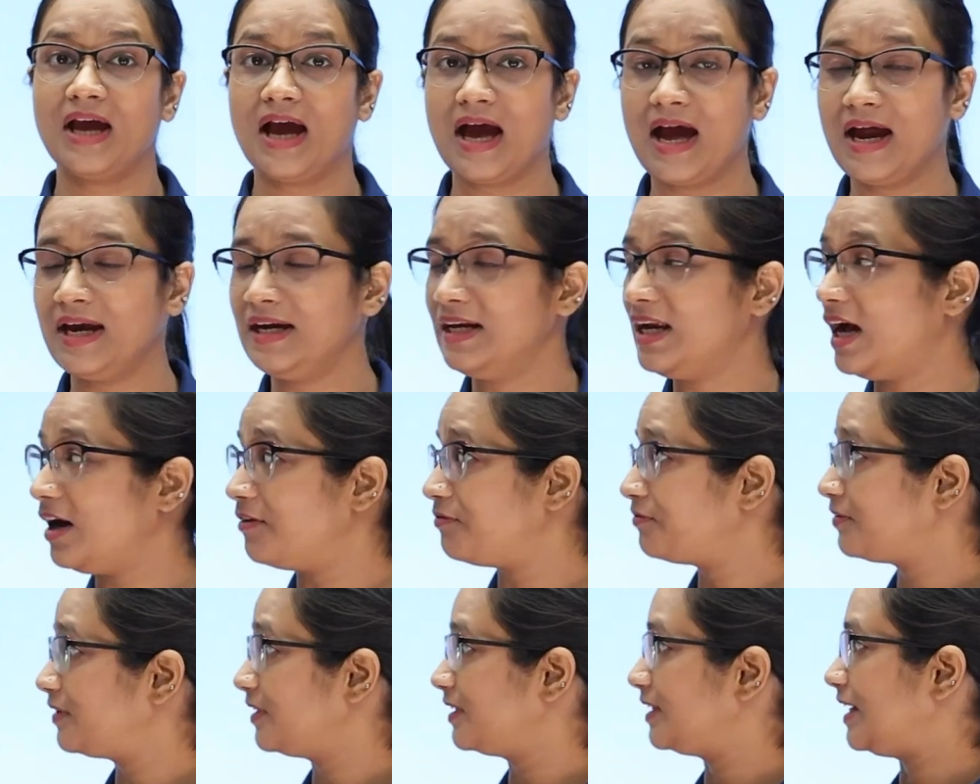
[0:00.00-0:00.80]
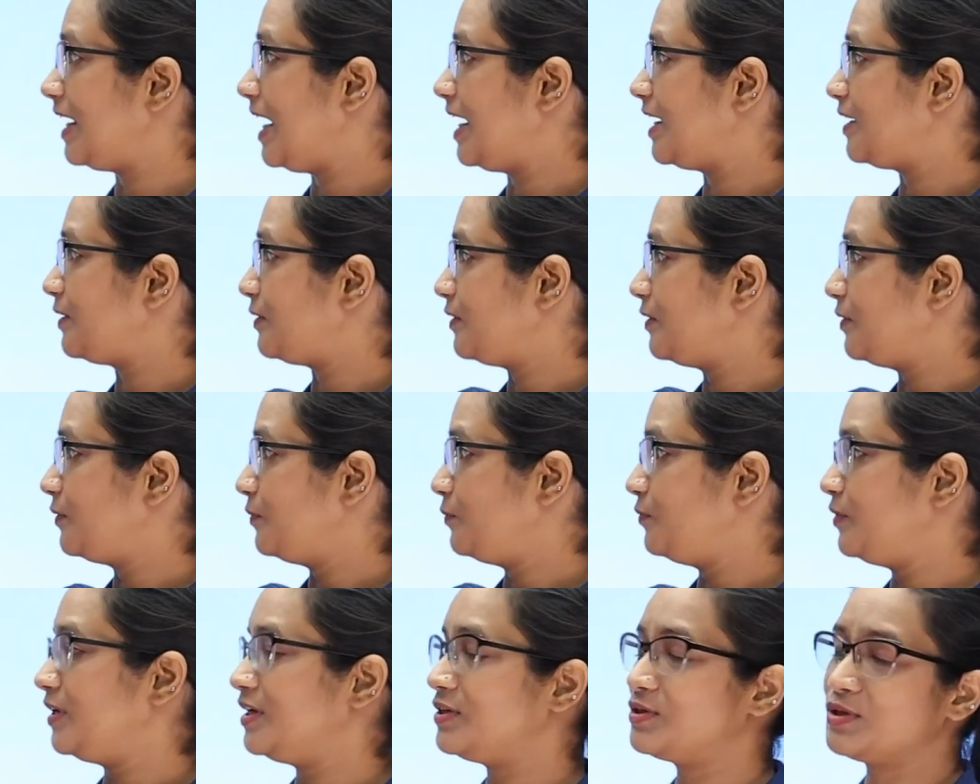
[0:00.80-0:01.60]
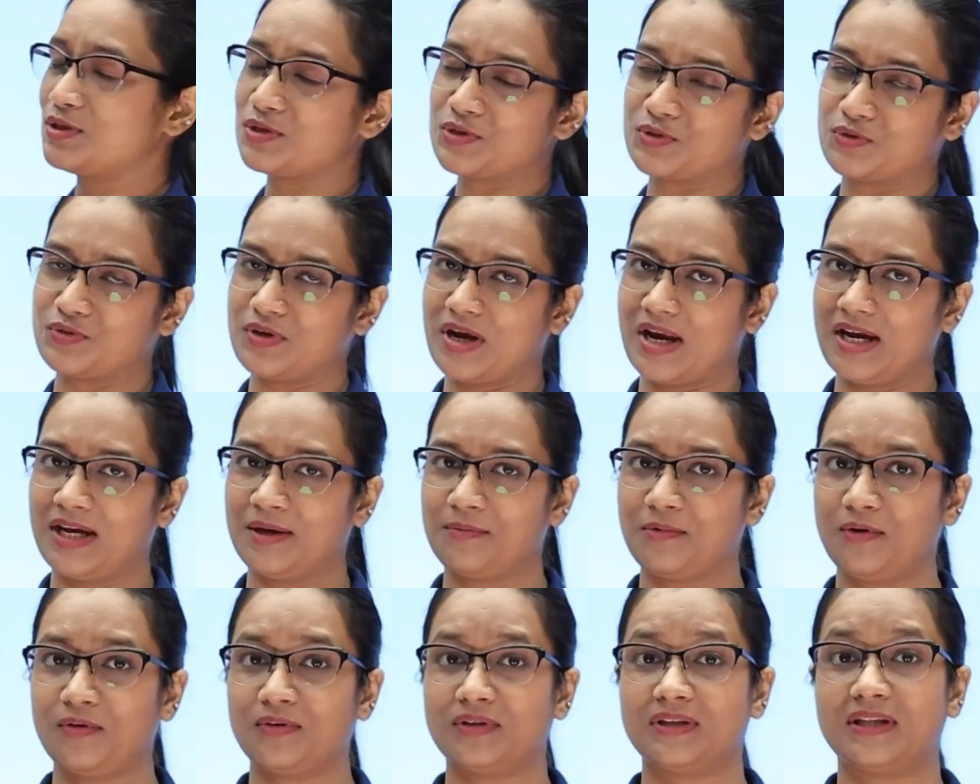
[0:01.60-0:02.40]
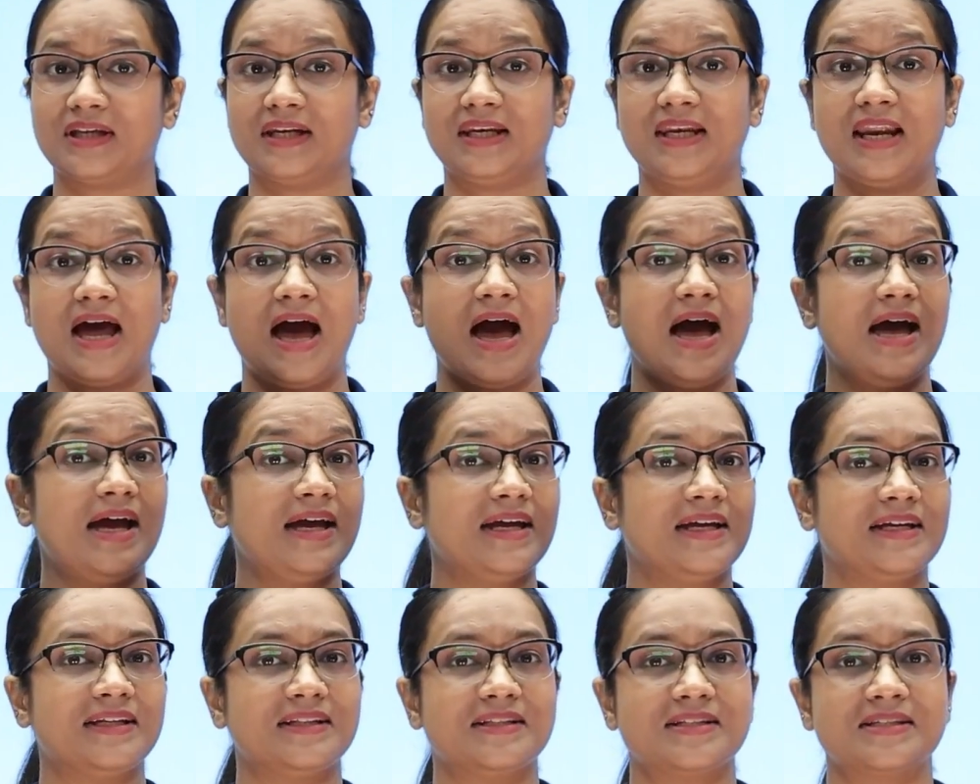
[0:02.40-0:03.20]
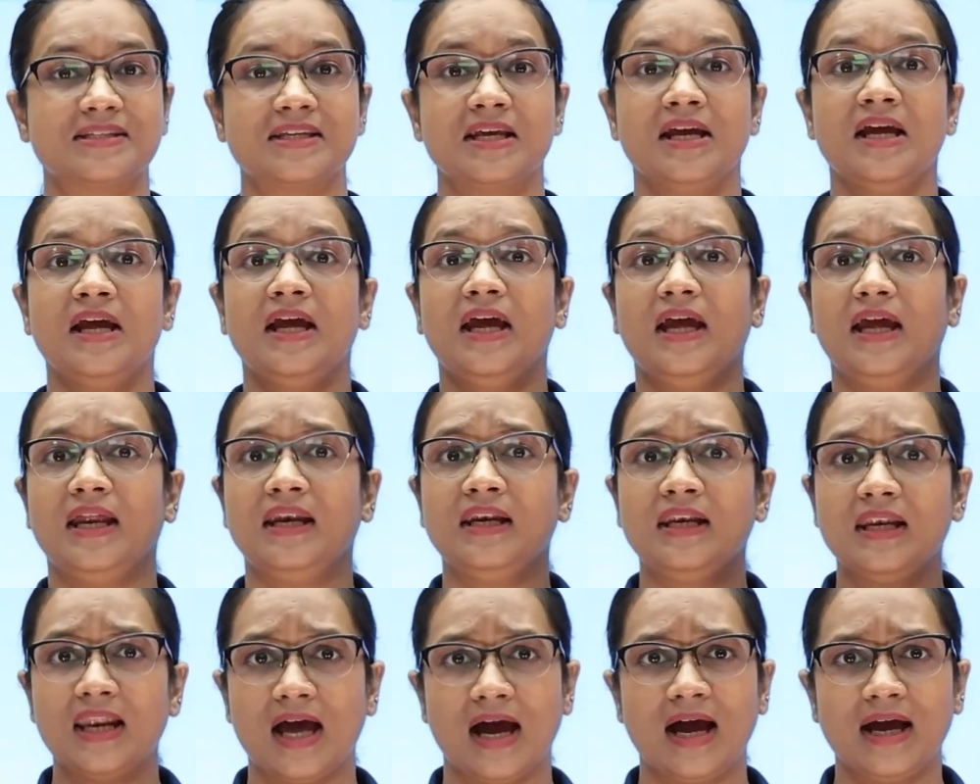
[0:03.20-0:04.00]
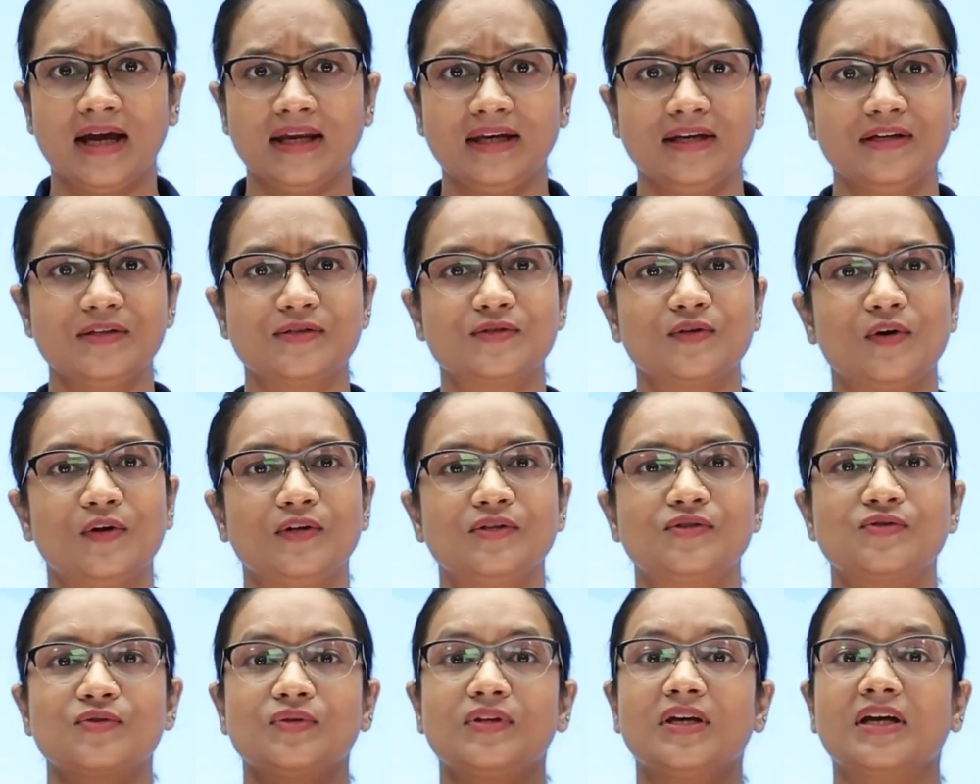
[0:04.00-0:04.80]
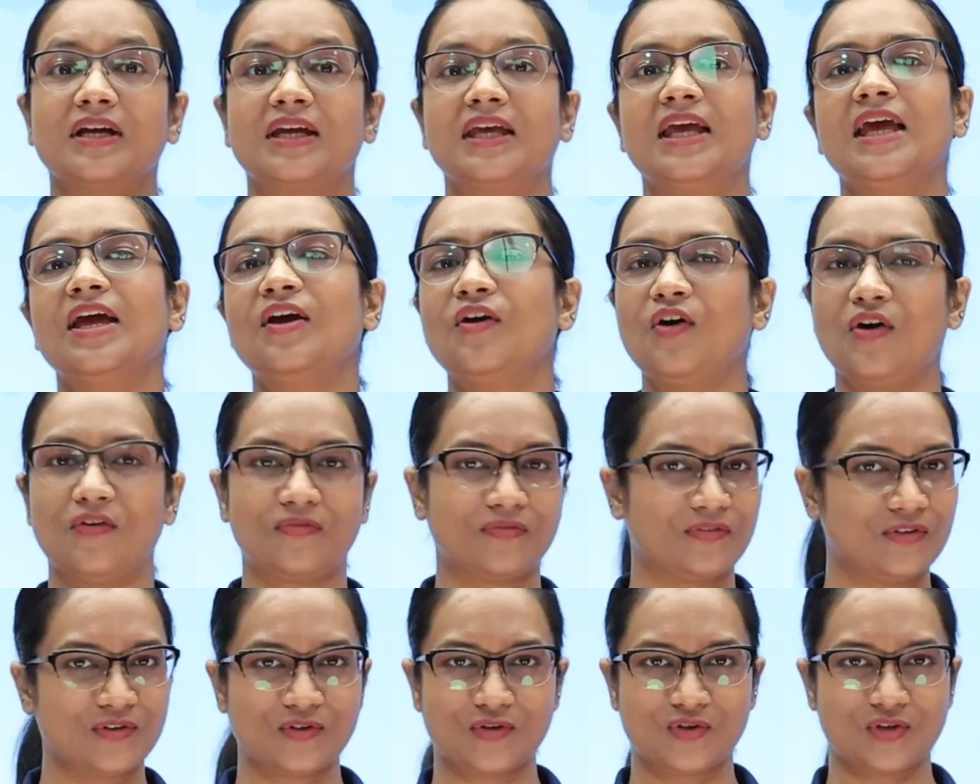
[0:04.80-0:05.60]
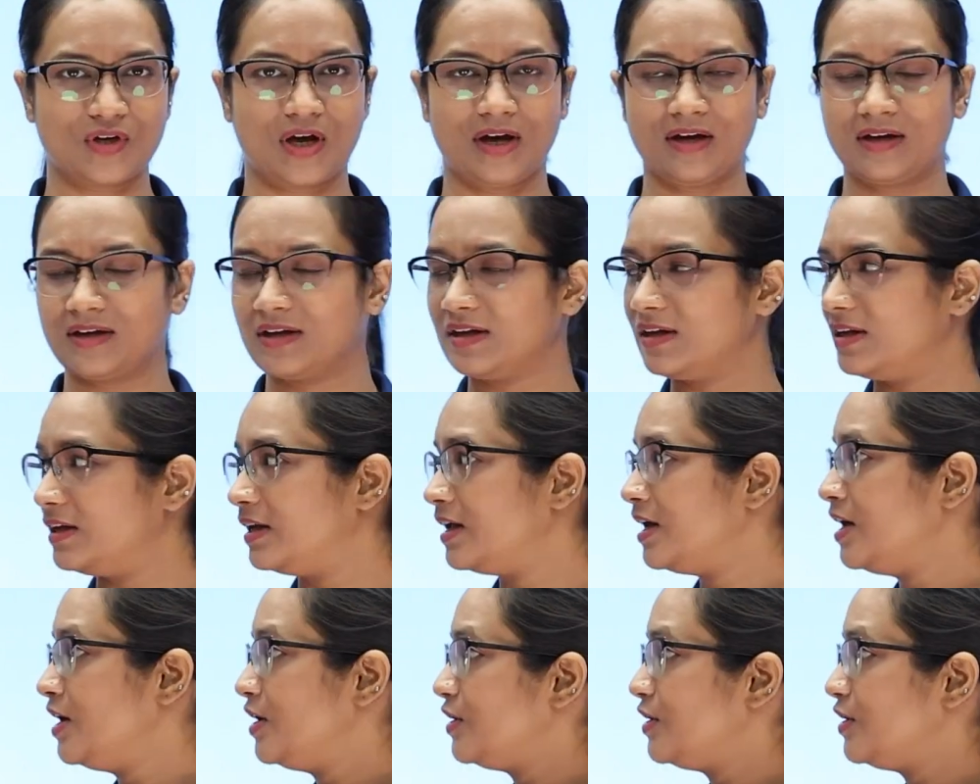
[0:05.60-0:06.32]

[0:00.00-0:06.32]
And after that, we just read about the lions, and lion is also the king of the jungle.